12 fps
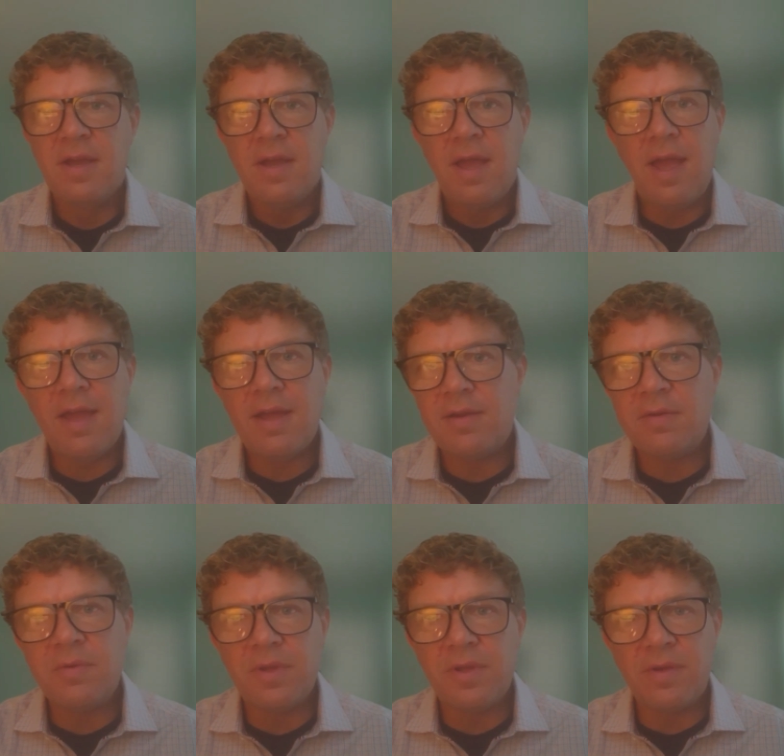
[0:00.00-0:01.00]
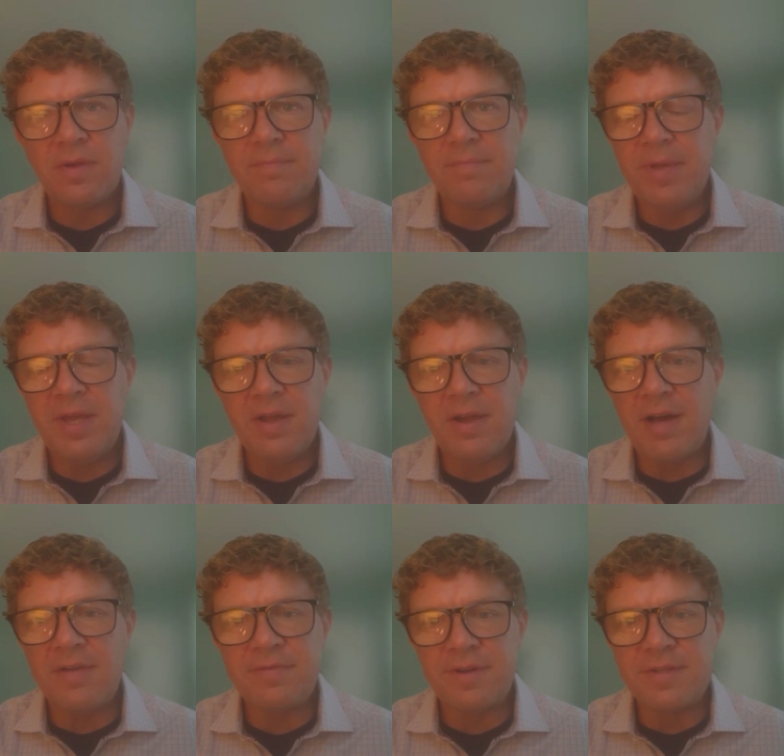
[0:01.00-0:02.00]
and you're being
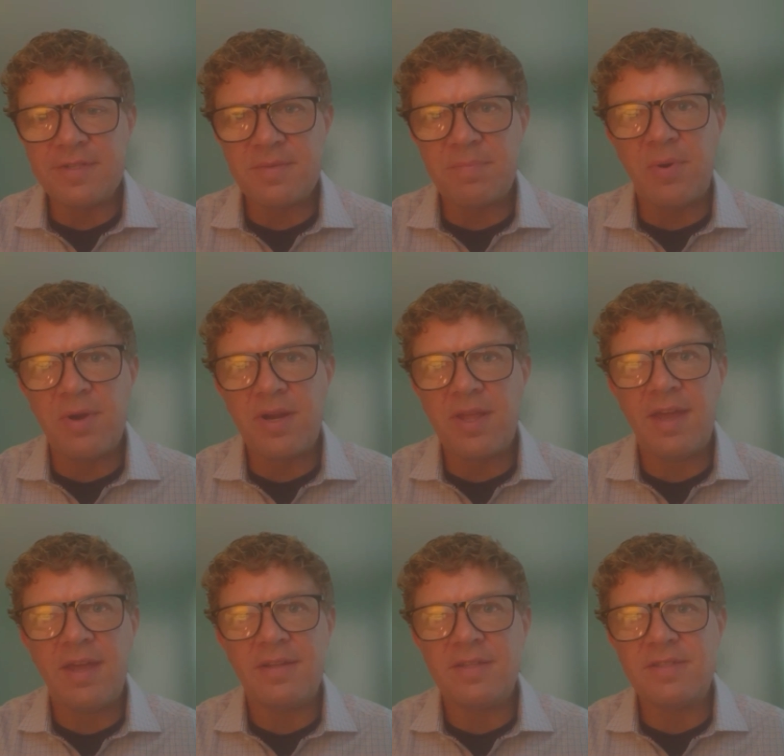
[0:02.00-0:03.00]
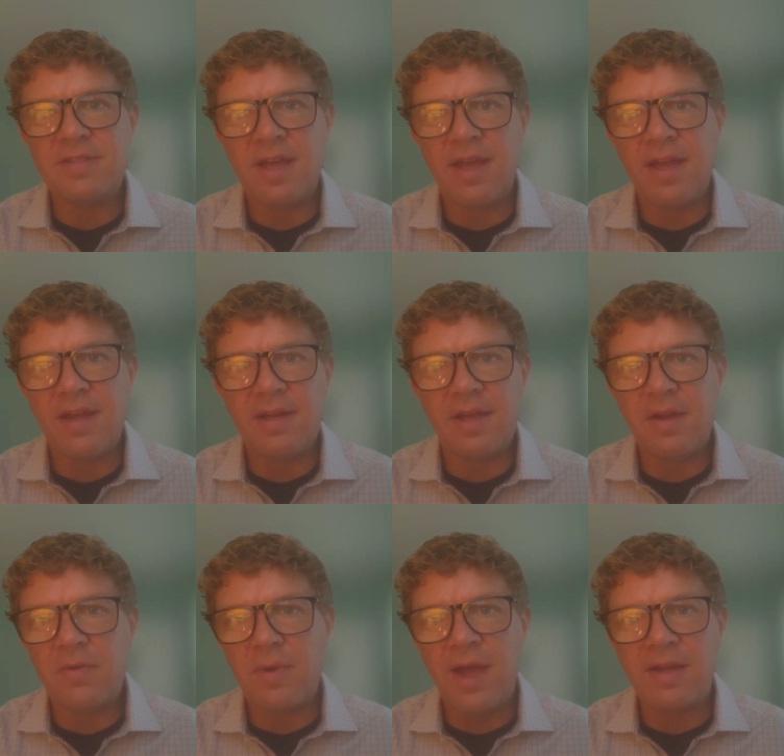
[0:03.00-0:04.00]
offered a support cadence and
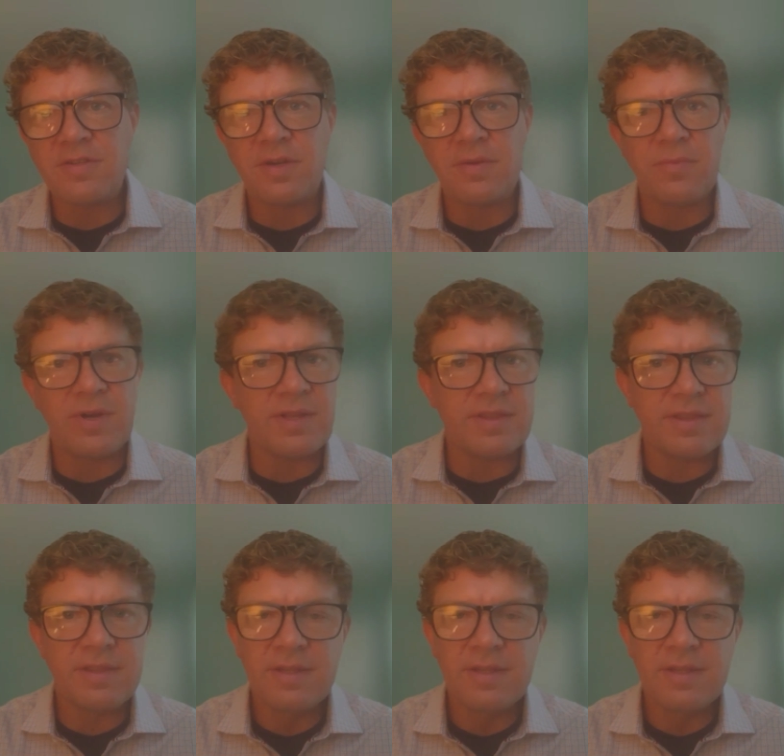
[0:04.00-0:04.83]
interaction with,